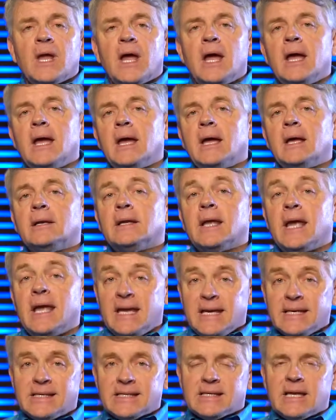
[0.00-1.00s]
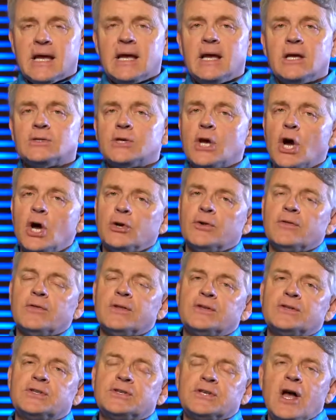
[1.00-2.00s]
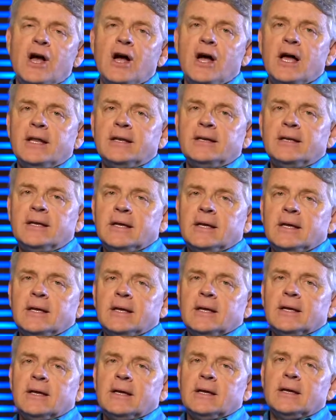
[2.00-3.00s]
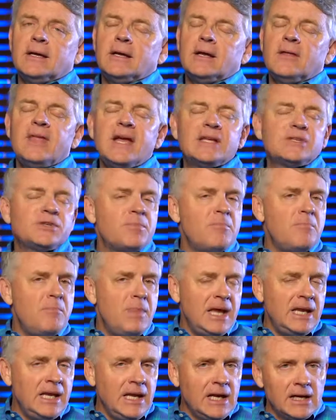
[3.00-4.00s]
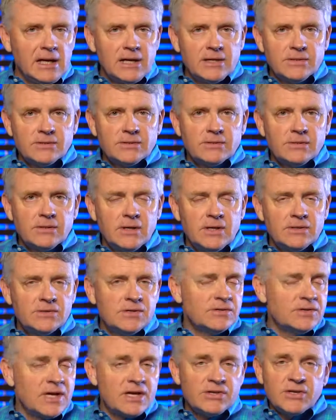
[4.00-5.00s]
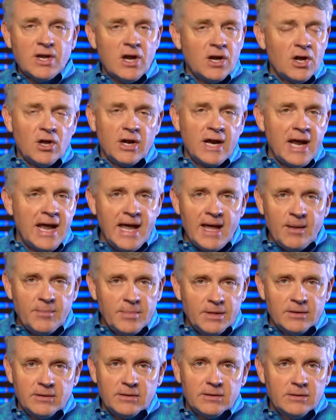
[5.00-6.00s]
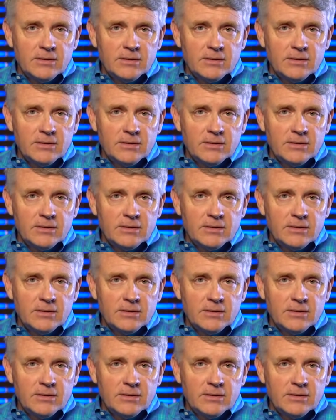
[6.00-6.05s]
And he says, under the sun, that's meaningless. He says, that's not going to happen.